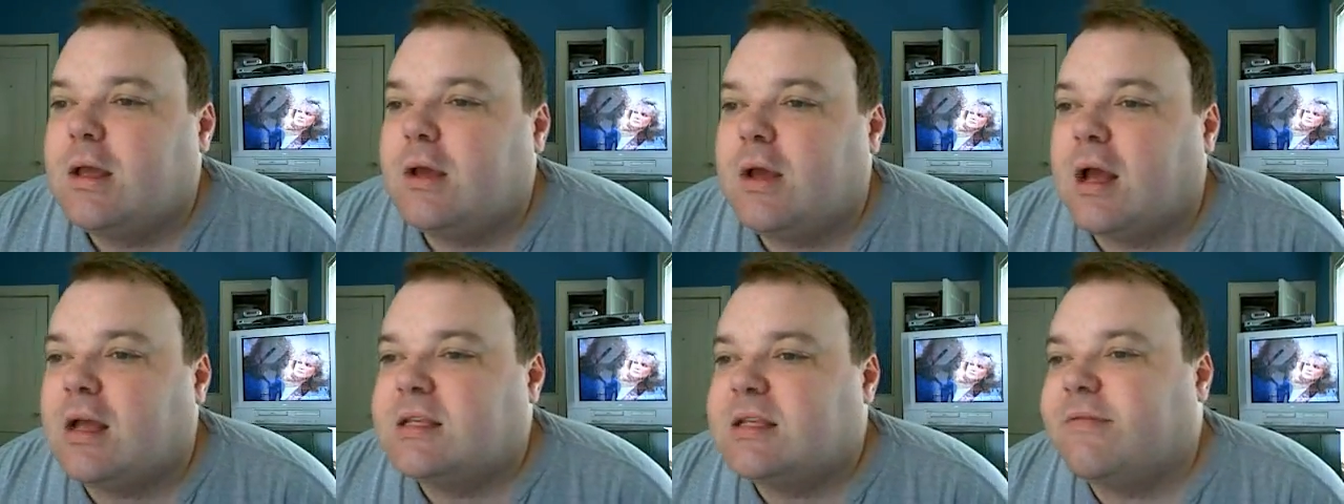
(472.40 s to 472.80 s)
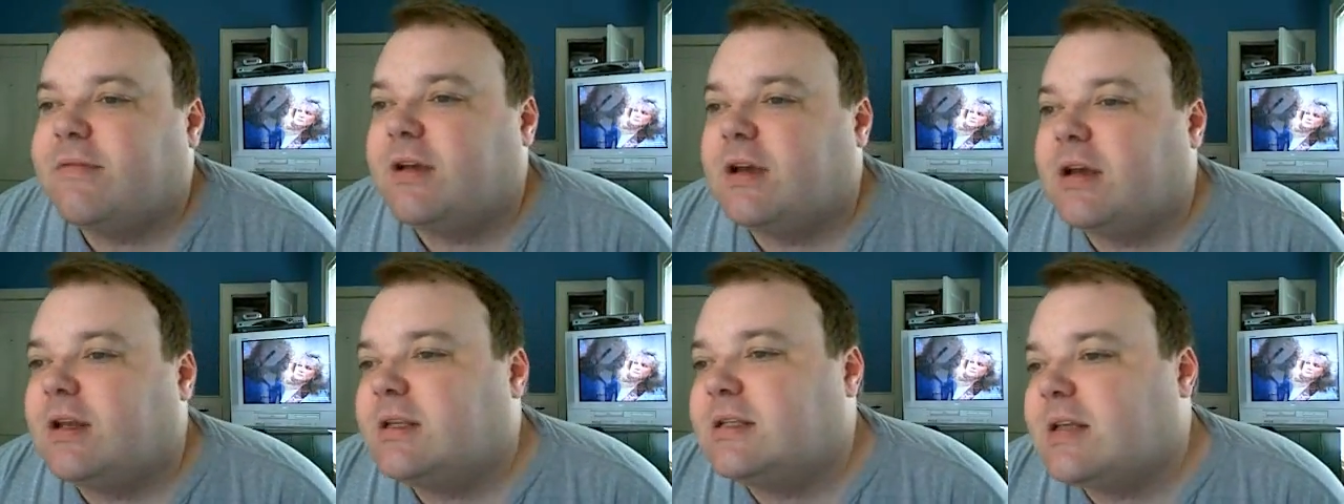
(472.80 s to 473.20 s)
you guys have
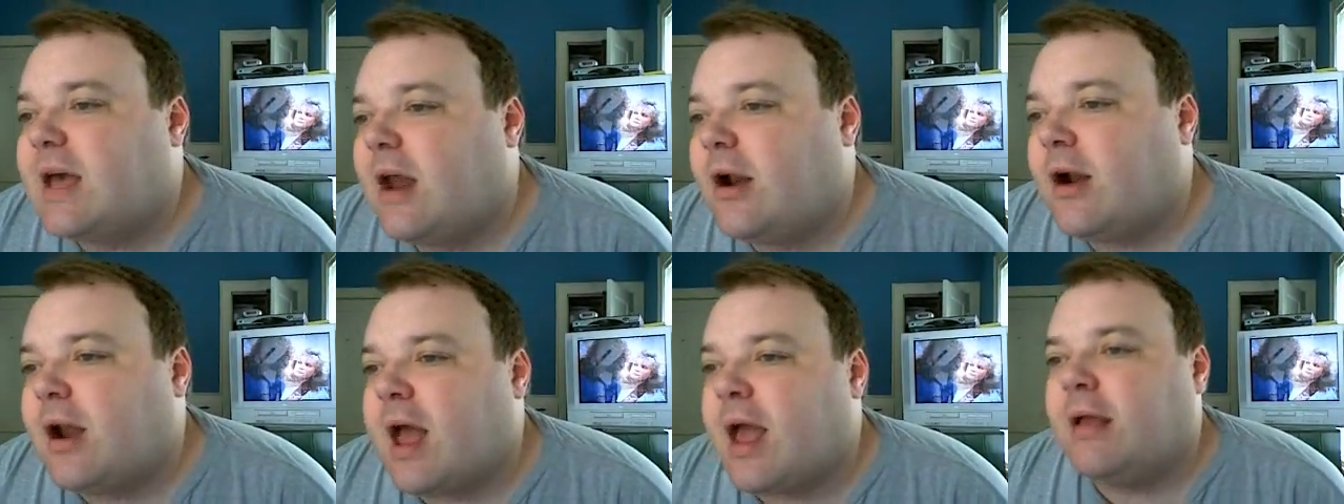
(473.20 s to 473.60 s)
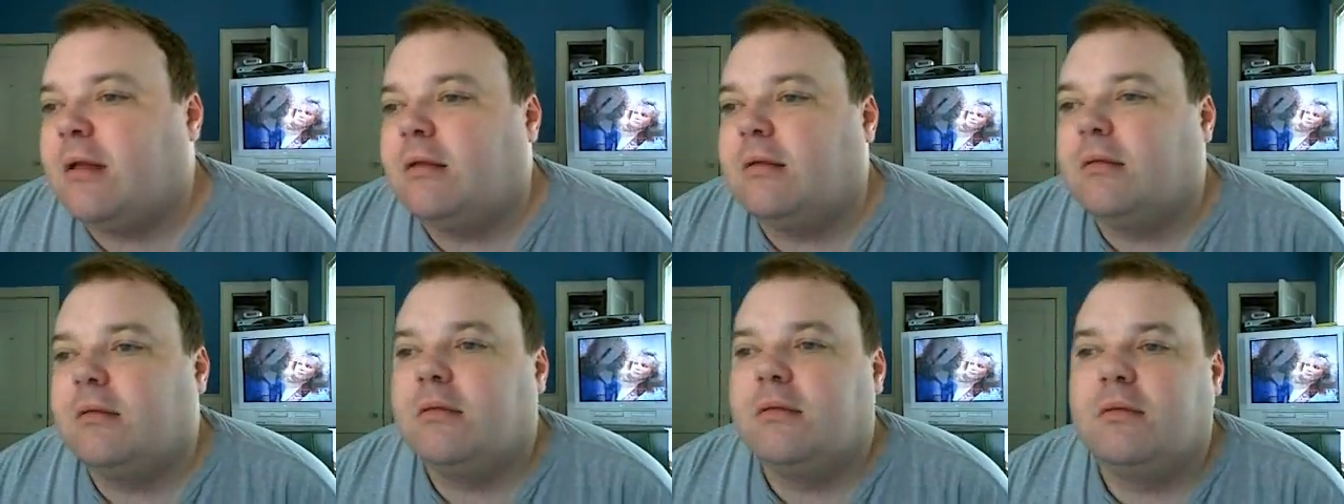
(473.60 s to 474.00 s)
a good Saturday.
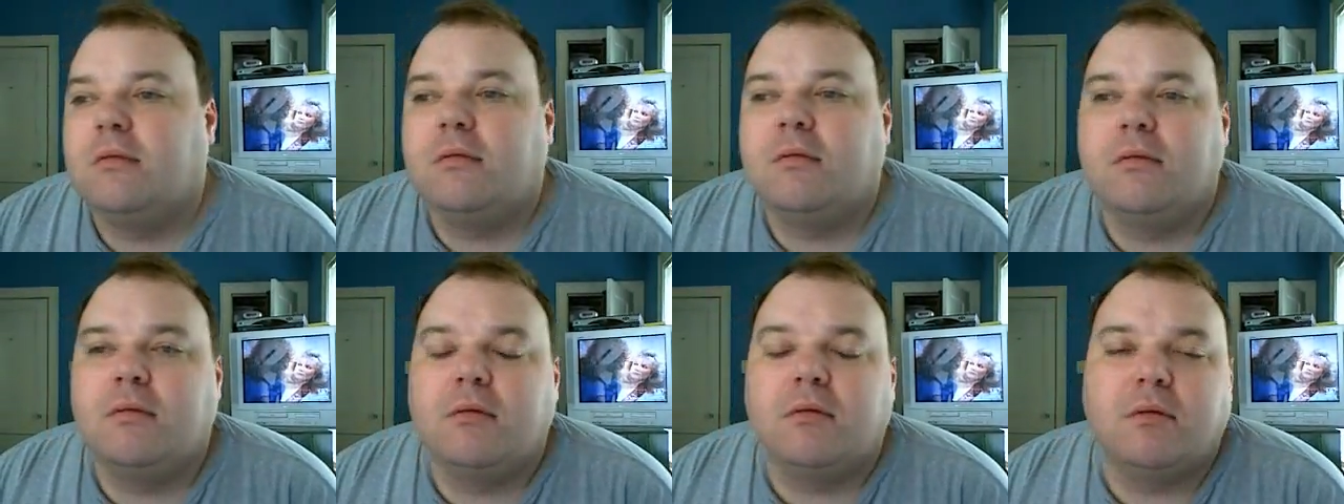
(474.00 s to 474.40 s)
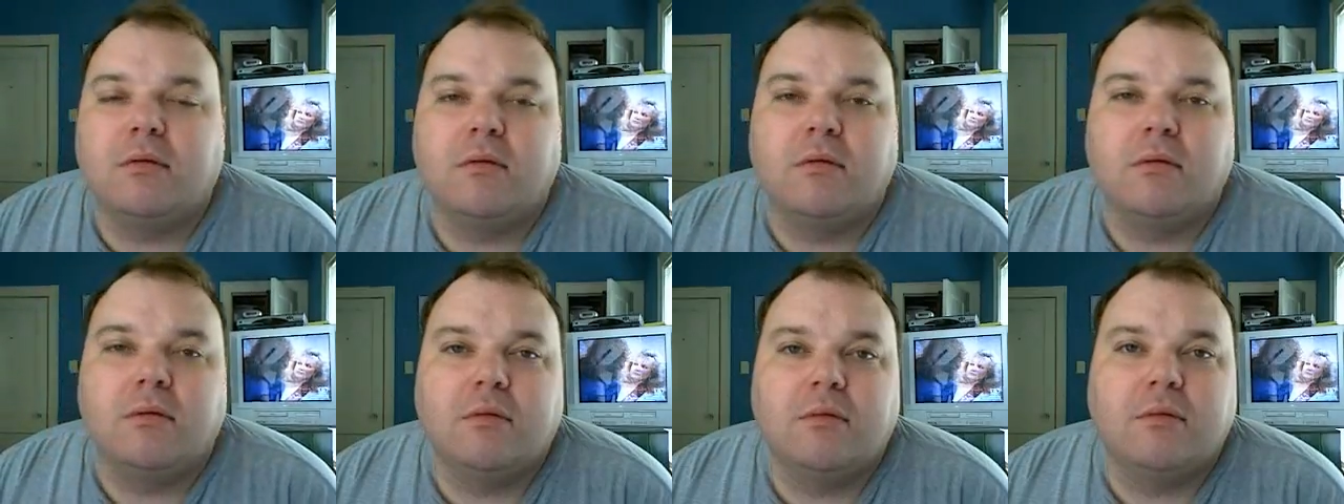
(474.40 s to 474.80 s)

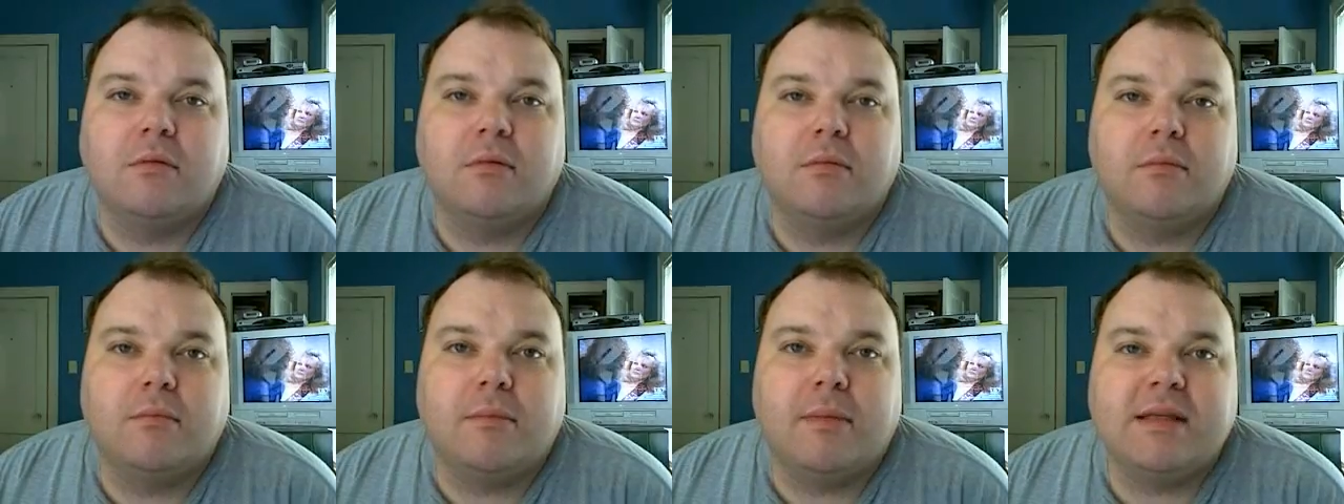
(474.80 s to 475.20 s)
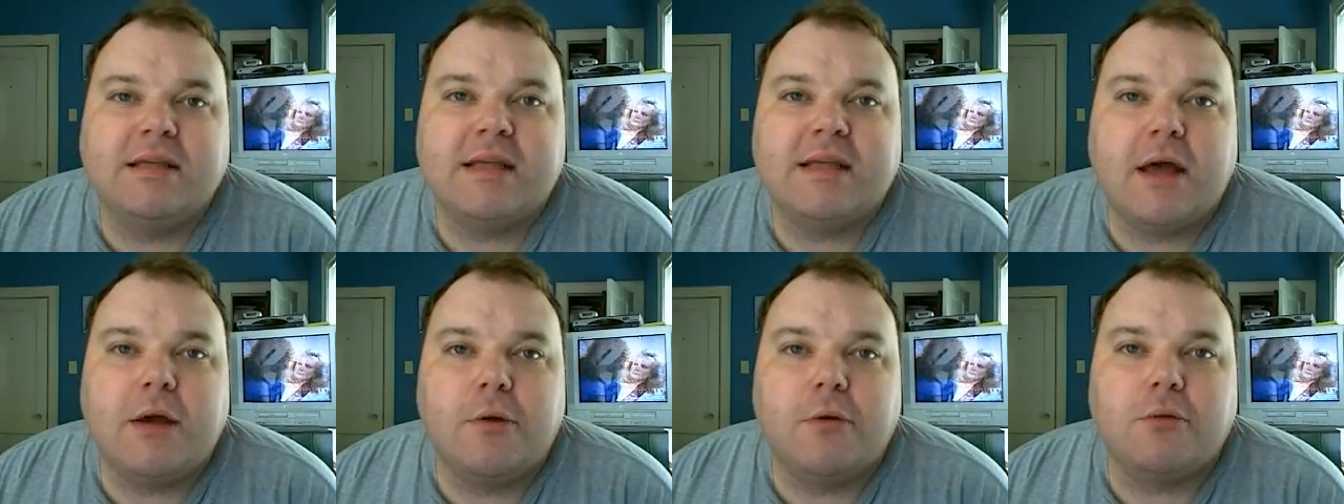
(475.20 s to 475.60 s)

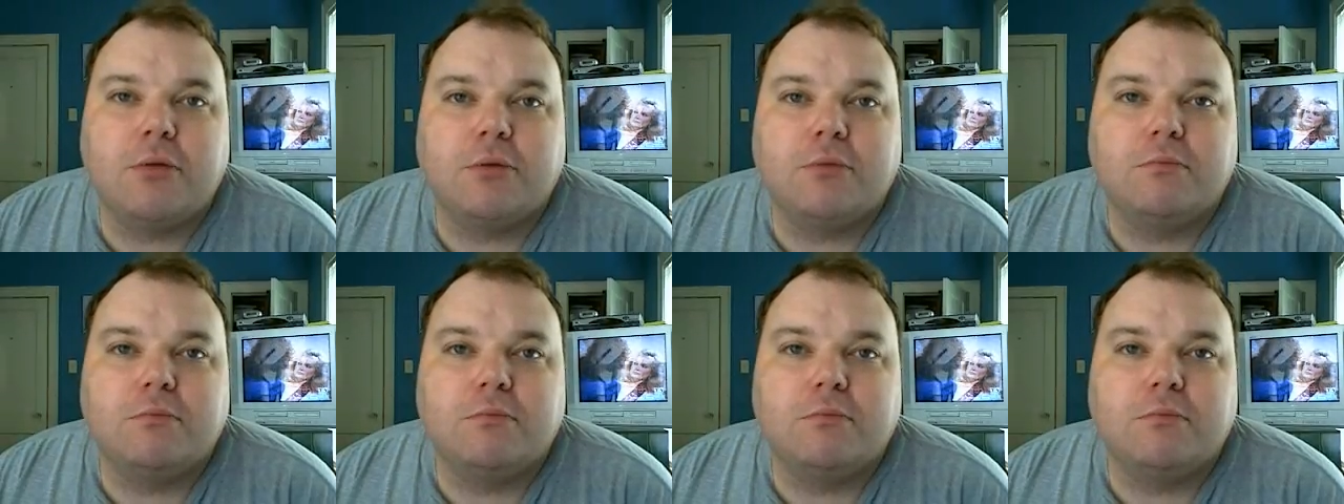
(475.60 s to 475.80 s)
Peace out.